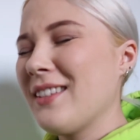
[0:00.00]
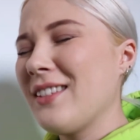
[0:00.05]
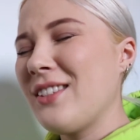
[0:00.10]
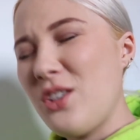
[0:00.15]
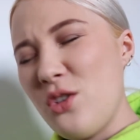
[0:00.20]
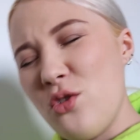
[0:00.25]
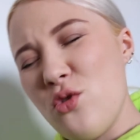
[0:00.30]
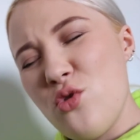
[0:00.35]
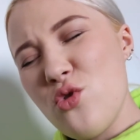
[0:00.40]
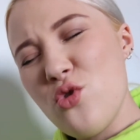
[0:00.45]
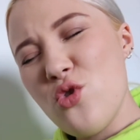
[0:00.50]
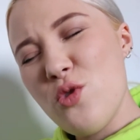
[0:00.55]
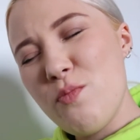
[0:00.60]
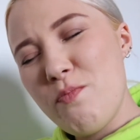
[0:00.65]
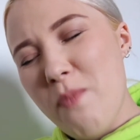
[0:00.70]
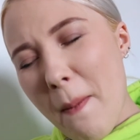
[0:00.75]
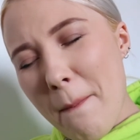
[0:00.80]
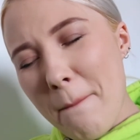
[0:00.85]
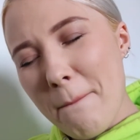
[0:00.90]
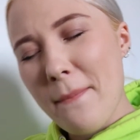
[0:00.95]
do
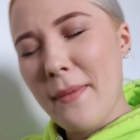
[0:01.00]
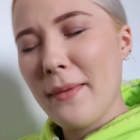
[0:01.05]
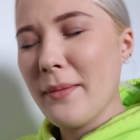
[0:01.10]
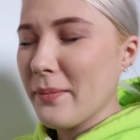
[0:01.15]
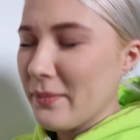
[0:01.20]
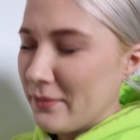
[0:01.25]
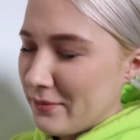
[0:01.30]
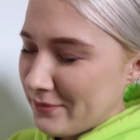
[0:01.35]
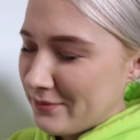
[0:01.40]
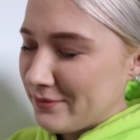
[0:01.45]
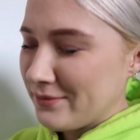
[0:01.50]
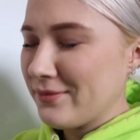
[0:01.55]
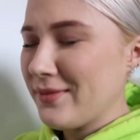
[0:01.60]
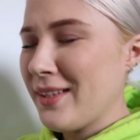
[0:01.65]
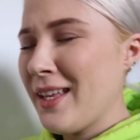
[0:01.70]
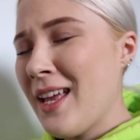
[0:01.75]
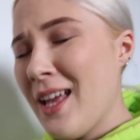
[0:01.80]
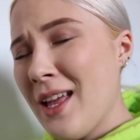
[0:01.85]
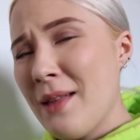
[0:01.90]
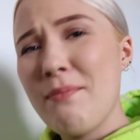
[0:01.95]
bop,
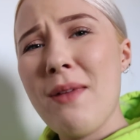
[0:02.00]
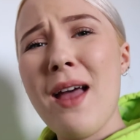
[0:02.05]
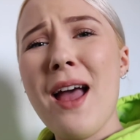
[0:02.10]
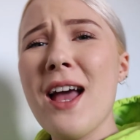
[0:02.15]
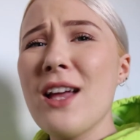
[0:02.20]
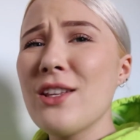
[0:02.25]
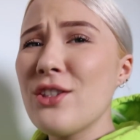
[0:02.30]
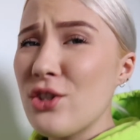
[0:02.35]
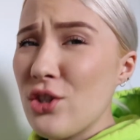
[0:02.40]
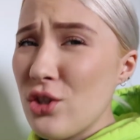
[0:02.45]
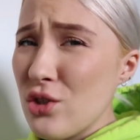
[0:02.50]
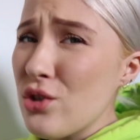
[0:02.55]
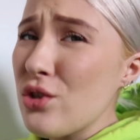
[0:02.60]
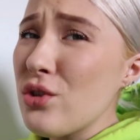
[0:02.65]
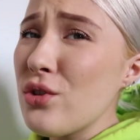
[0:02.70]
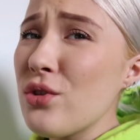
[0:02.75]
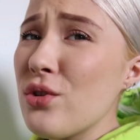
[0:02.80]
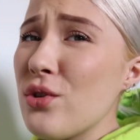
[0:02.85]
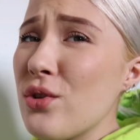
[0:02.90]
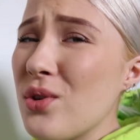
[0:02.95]
ba do,
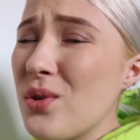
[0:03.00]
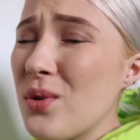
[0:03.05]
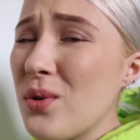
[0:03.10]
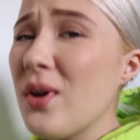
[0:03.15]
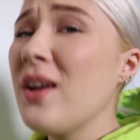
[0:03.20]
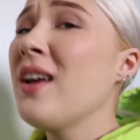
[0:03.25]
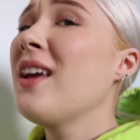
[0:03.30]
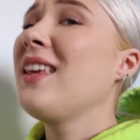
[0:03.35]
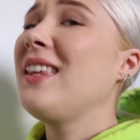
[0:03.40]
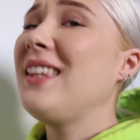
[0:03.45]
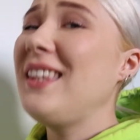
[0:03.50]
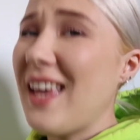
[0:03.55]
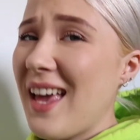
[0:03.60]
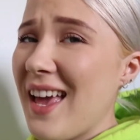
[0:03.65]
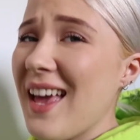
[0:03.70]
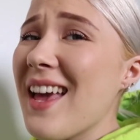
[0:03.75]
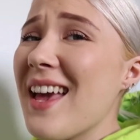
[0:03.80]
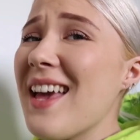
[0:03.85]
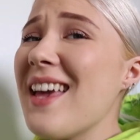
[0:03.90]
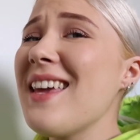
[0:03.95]

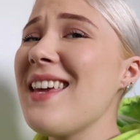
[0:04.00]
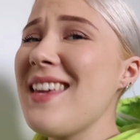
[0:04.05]
yeah